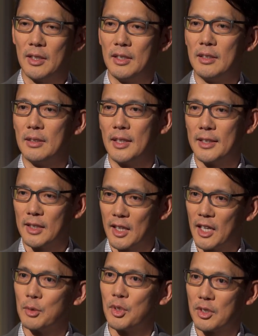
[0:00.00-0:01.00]
in, in
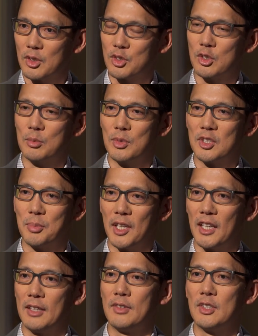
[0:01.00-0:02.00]
line with consumers'
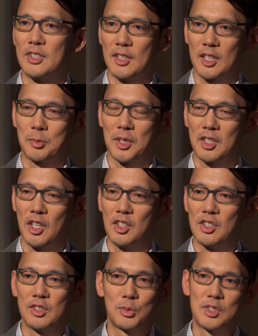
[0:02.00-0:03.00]
behaviors and
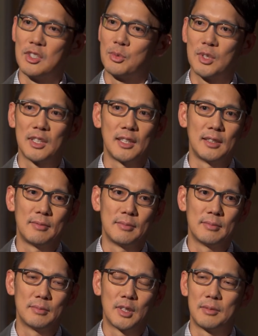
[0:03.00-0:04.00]
expectations, which is really
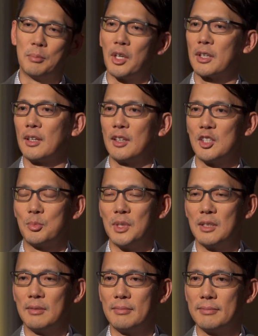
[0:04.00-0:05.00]
what marketing has
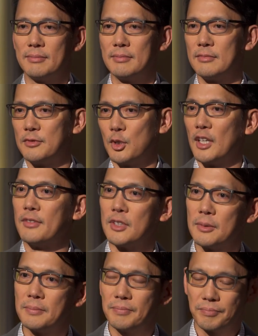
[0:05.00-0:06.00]
been
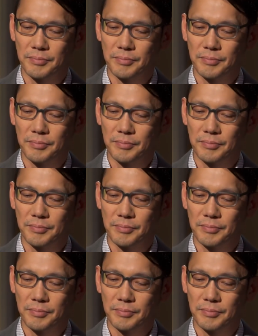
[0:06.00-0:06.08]
forever.